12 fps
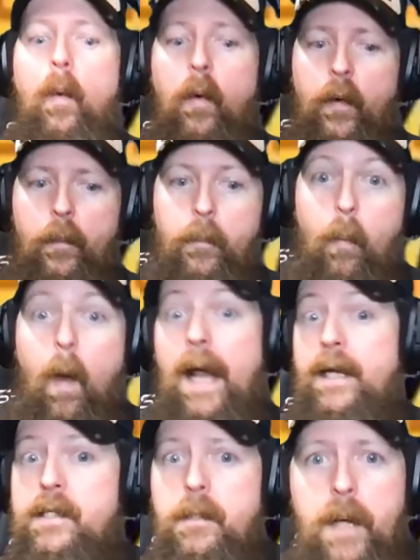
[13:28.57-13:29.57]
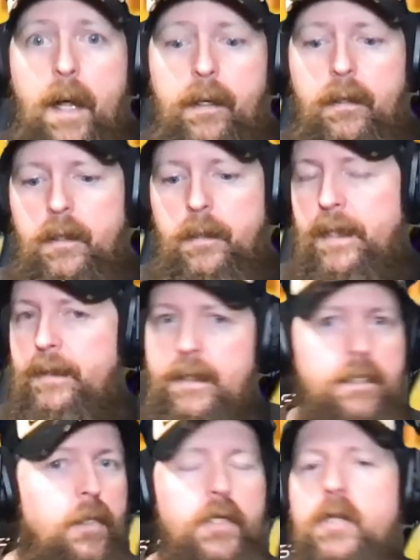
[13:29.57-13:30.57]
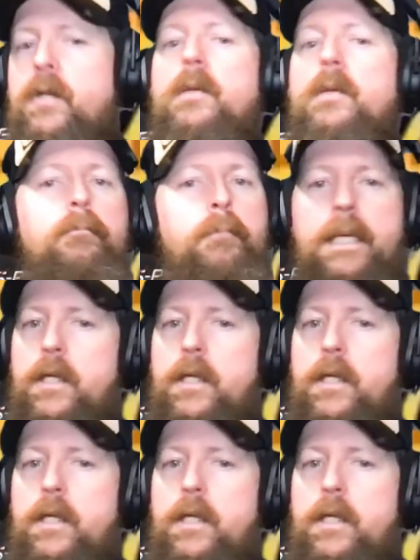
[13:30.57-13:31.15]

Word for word: or why is the pocket clip like this you shouldn't